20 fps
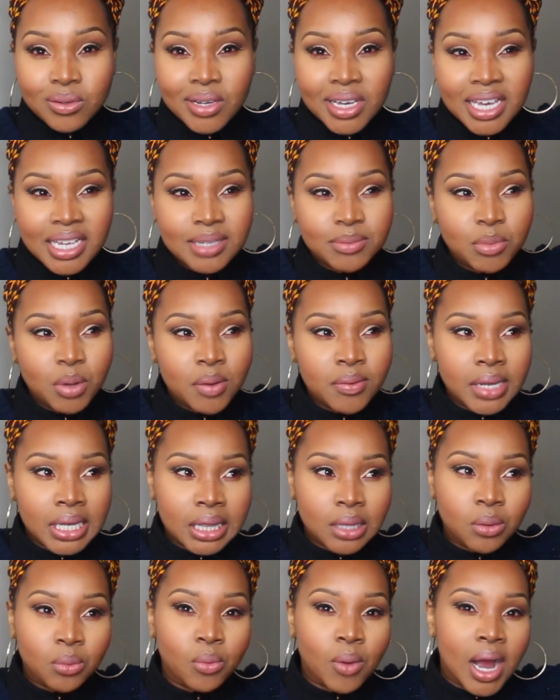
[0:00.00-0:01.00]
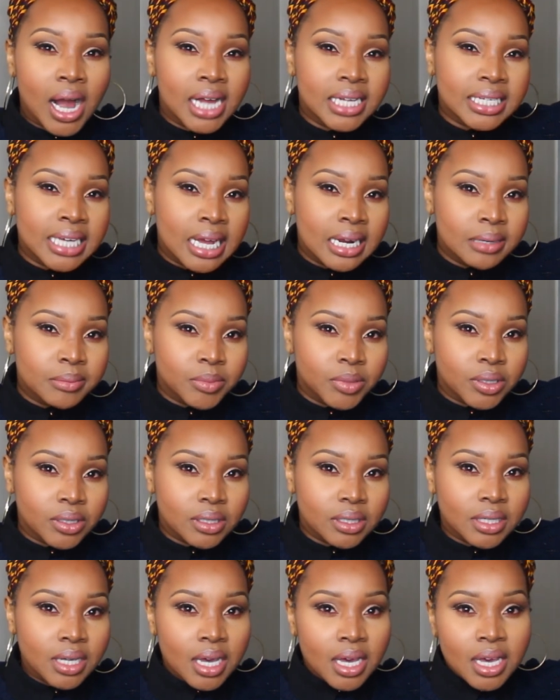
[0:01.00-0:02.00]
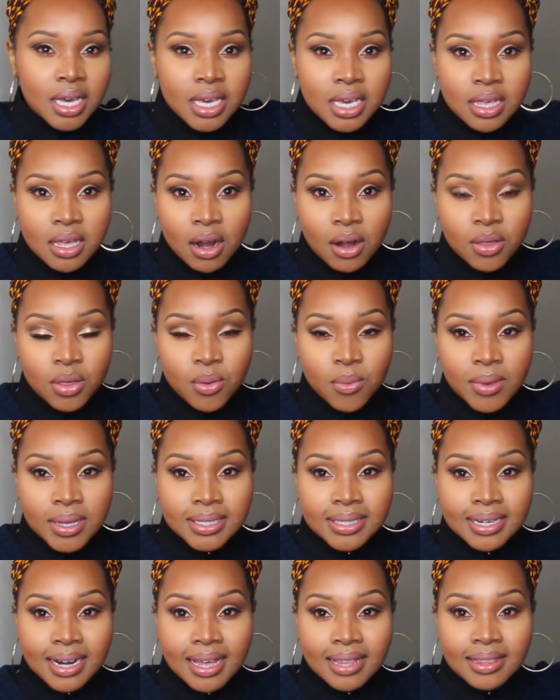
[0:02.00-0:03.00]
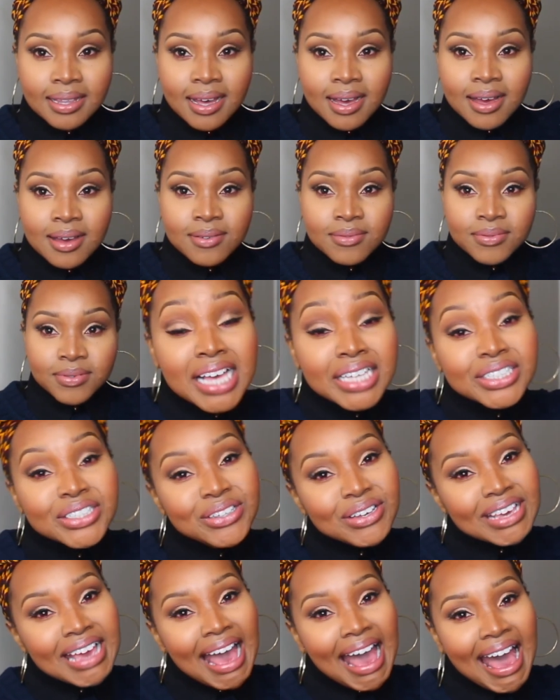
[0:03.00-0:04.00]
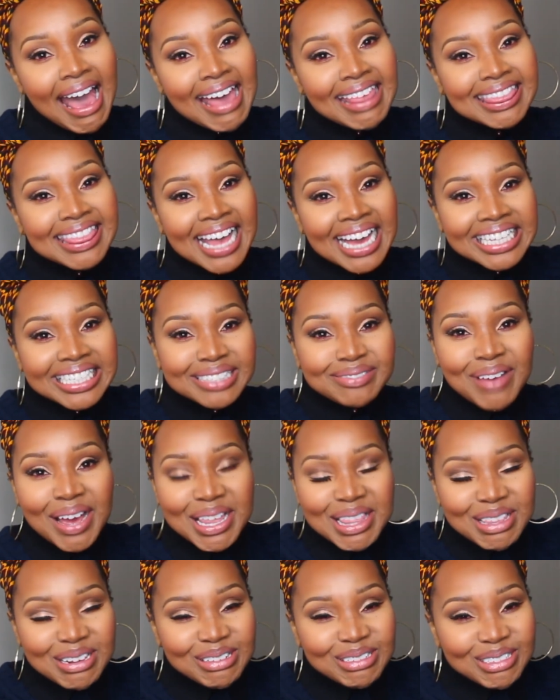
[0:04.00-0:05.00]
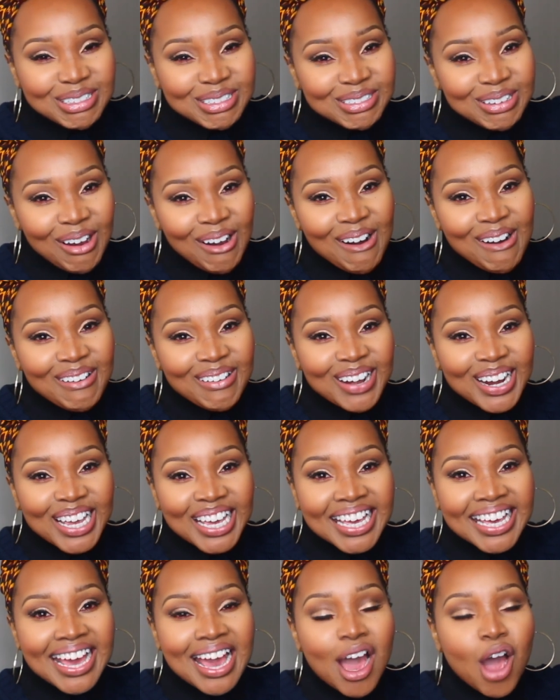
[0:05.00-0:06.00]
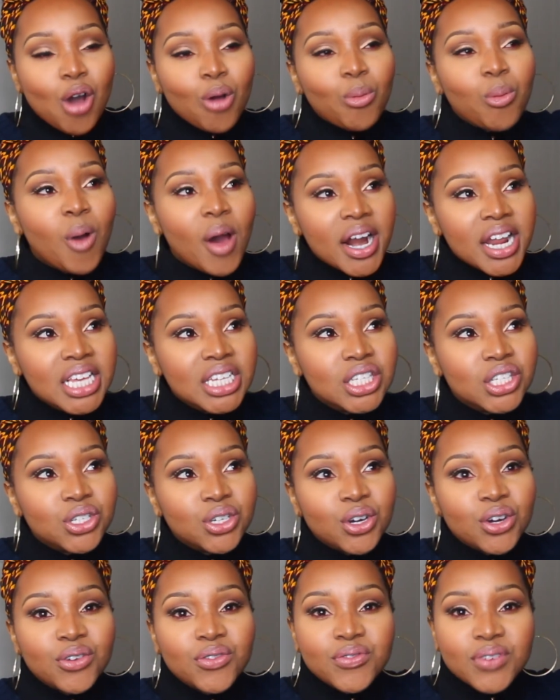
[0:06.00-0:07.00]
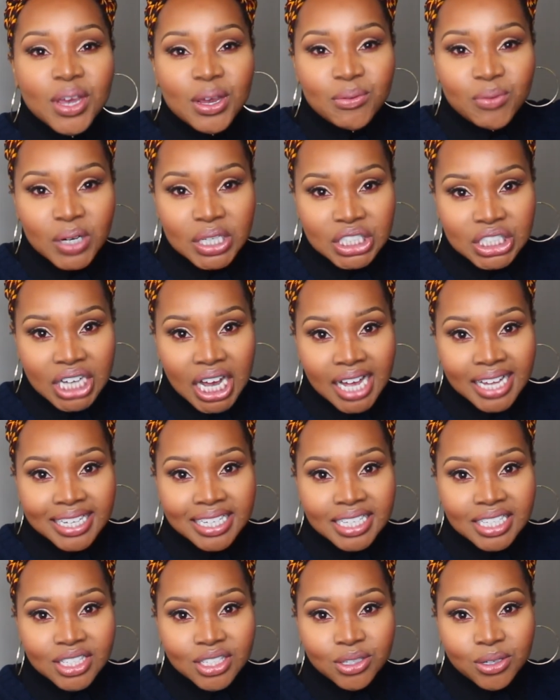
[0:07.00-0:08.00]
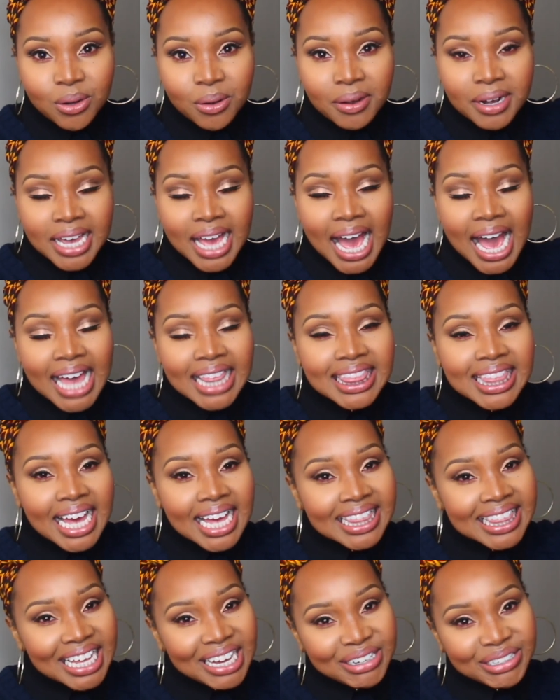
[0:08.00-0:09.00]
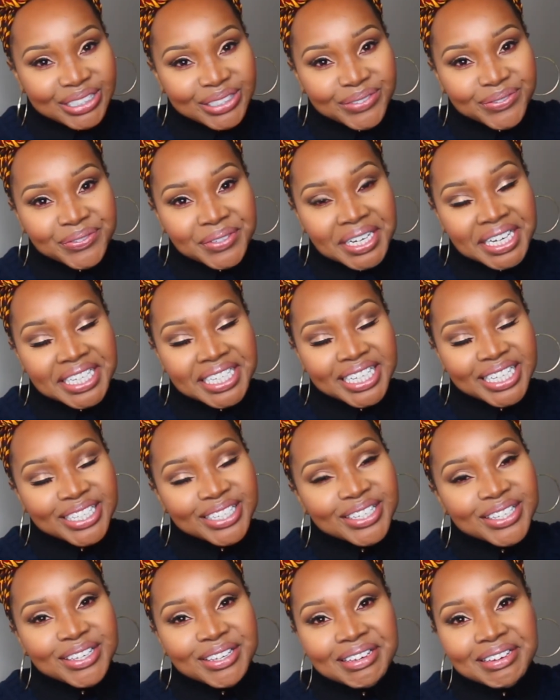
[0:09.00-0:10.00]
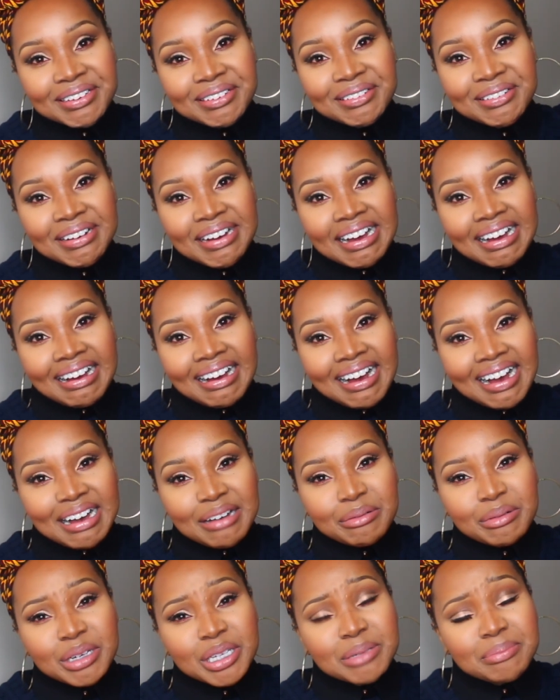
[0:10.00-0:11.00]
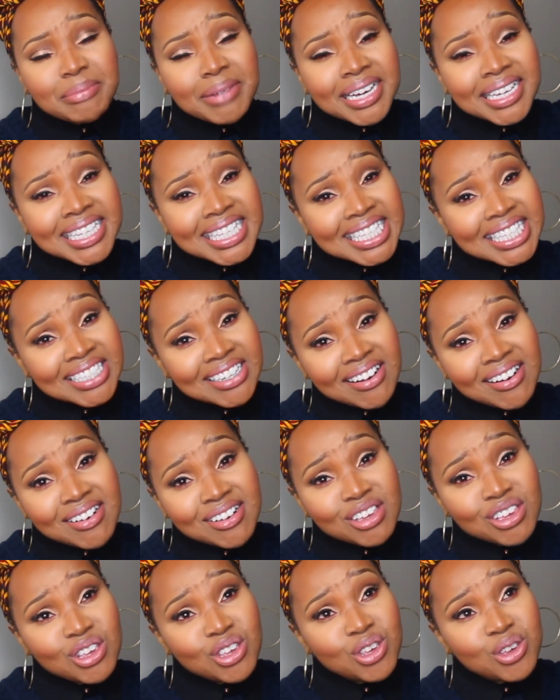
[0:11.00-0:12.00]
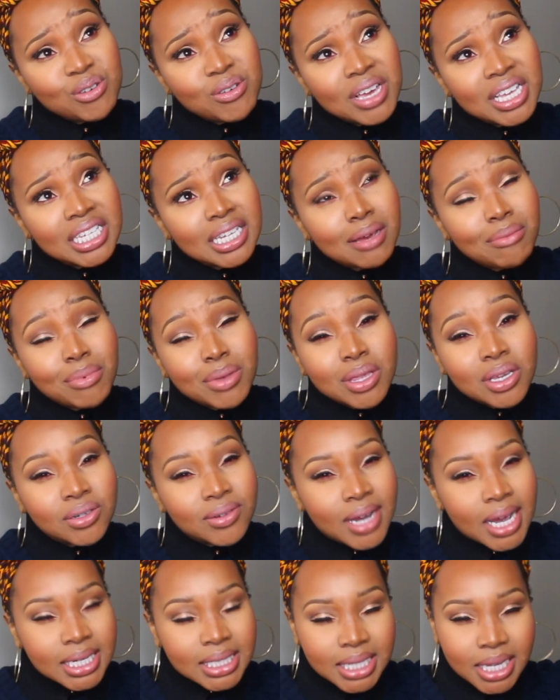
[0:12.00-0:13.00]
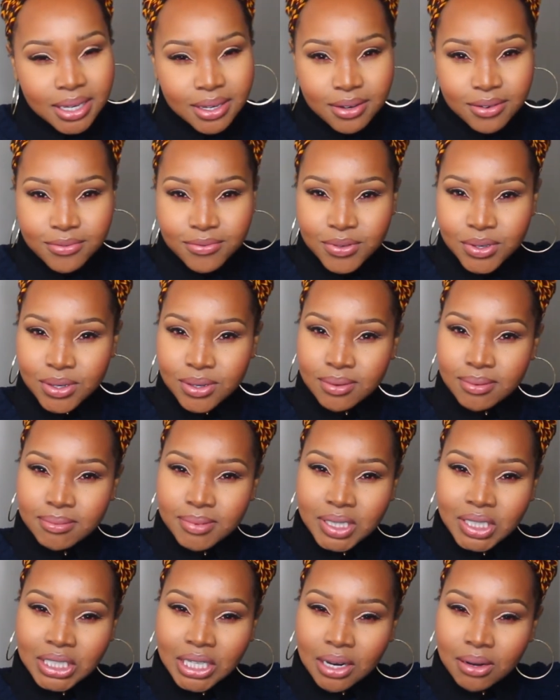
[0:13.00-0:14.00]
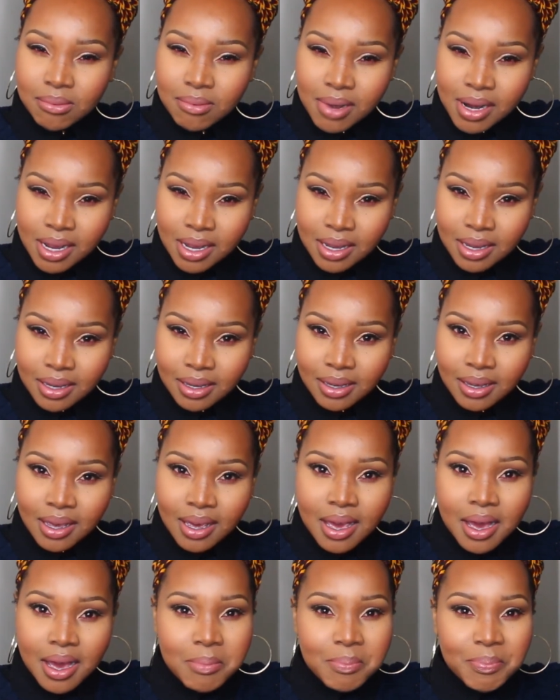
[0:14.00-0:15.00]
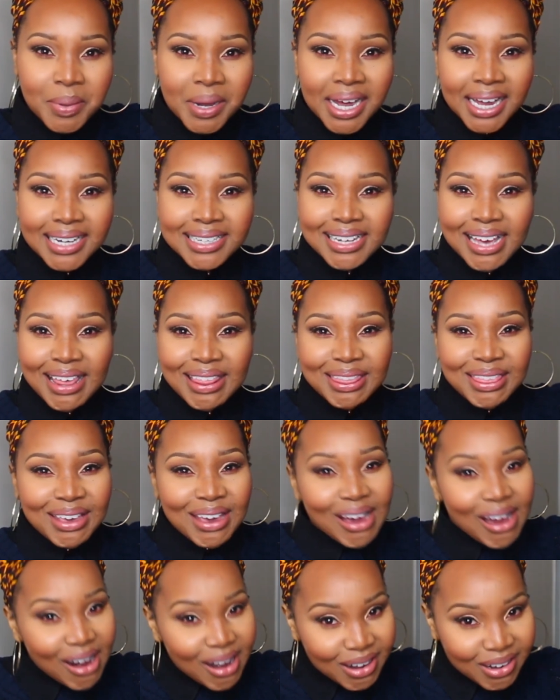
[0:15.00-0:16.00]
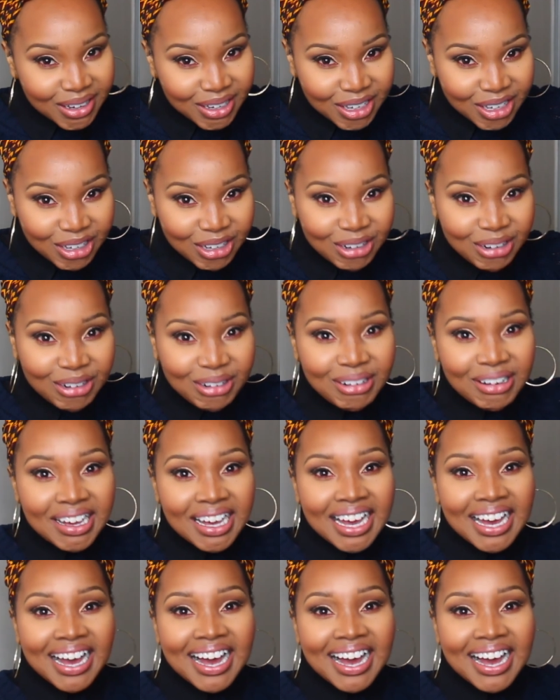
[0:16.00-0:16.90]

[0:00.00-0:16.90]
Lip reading: So I guess more like the wild animals are the ones that I love. So yeah, that's my little story. What is your favorite childhood story? I thought that was fun and cute. Because monkeys are cute except when they're trying to take your food, which ain't right. But they are cute.